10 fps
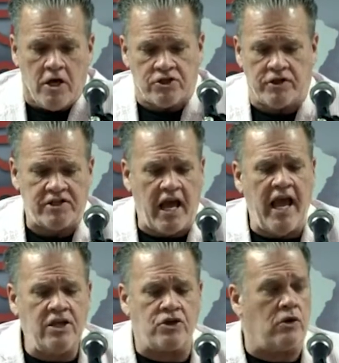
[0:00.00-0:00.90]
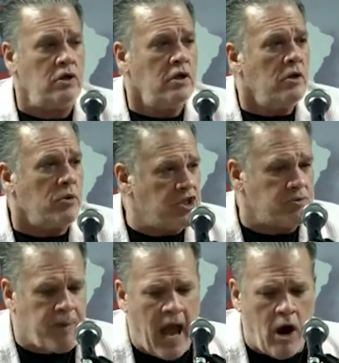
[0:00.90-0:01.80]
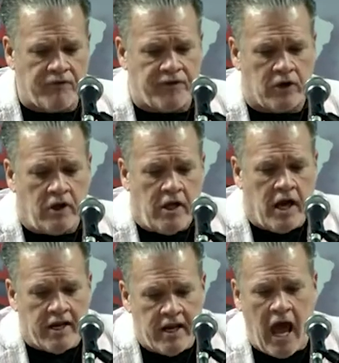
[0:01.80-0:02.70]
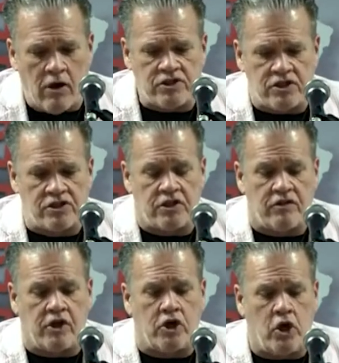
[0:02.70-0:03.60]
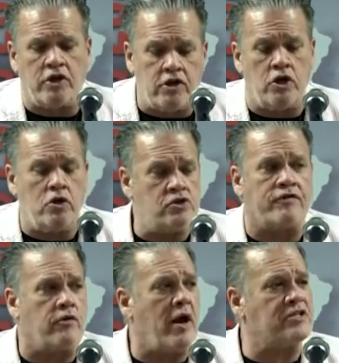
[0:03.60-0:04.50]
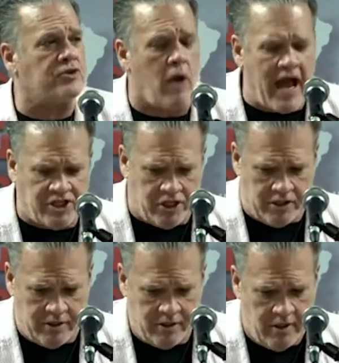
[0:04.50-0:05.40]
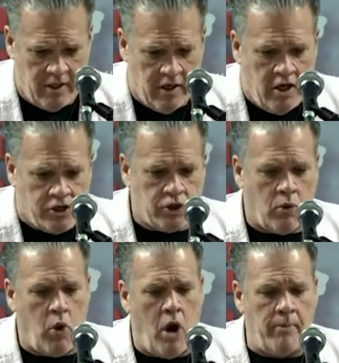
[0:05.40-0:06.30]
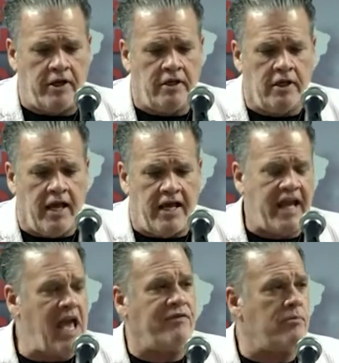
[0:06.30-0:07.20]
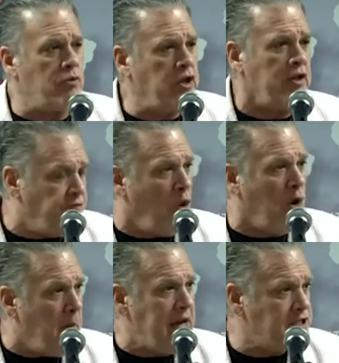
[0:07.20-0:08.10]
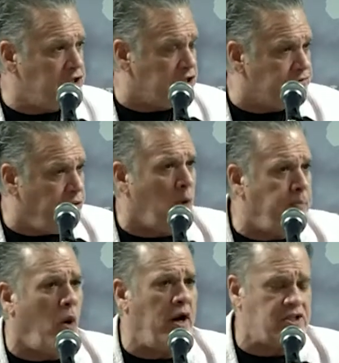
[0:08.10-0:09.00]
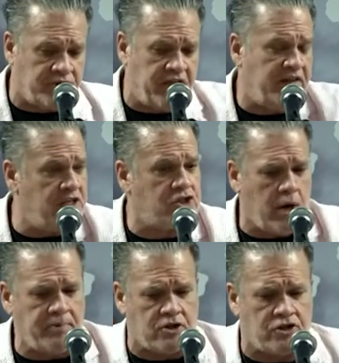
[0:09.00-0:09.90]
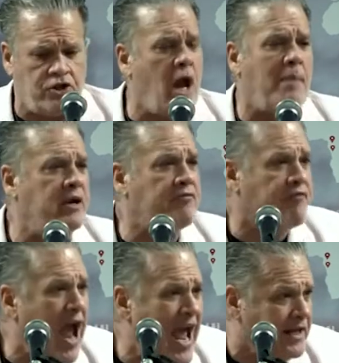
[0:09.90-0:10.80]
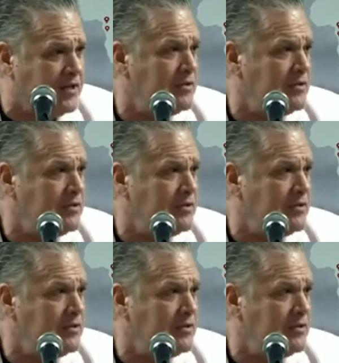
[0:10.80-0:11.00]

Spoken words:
So this angel, which is powerful, announces the good news of the resurrection to the woman, and gave him really 4 messages, 4 points within these scriptures. Do not be afraid.